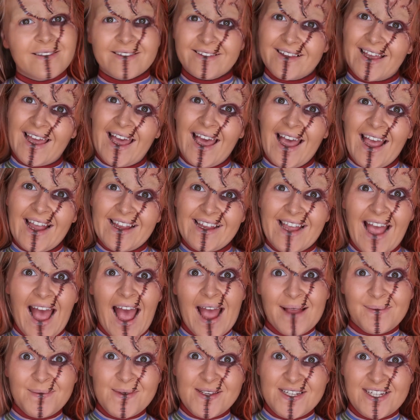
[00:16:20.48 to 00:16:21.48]
Hi,
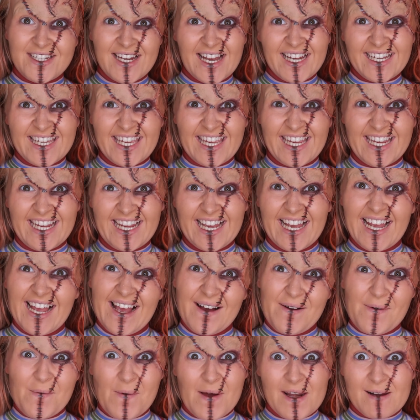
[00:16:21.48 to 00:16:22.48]
I'm Chucky.
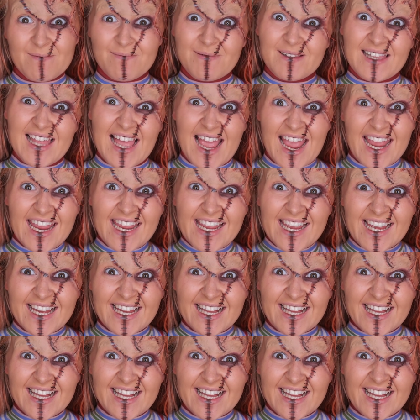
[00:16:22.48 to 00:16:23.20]
Wanna play?